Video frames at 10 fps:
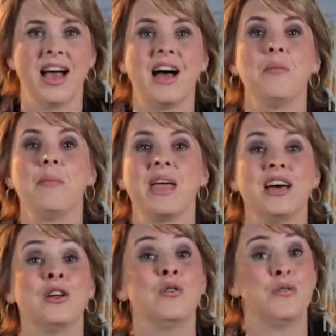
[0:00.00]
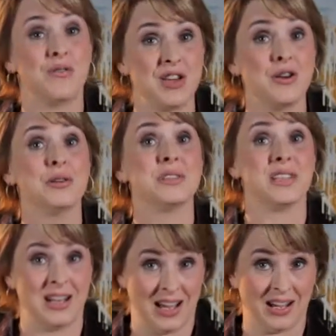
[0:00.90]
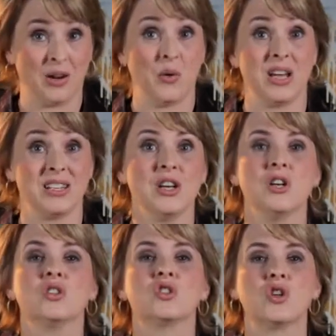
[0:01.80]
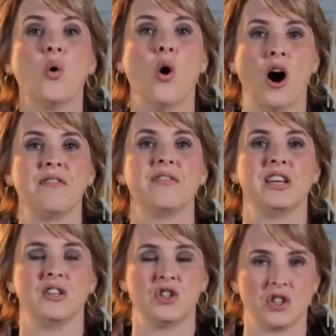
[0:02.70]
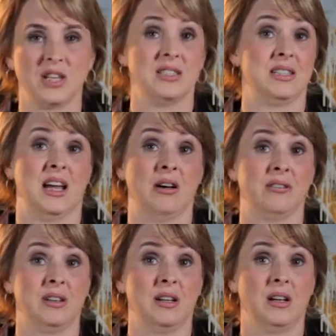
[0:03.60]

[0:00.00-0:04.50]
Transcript: And a man who feels inadequate so often shuts down